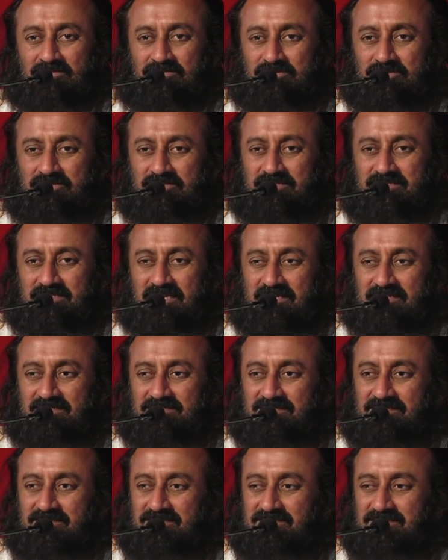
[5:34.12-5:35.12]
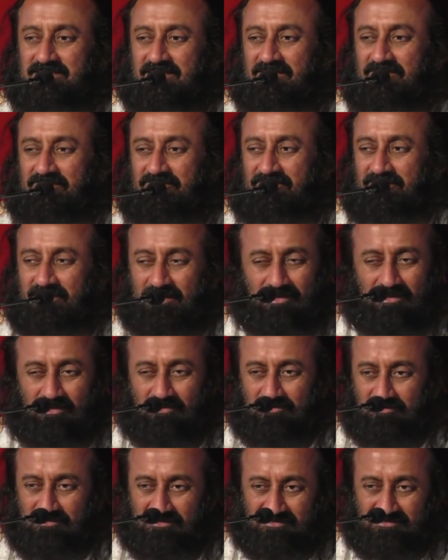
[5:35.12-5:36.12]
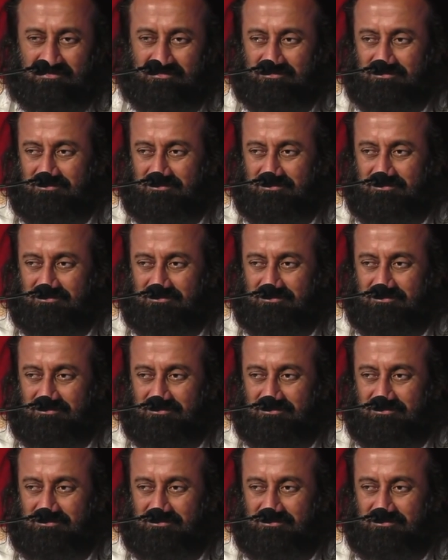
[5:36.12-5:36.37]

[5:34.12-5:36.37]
So success or failure,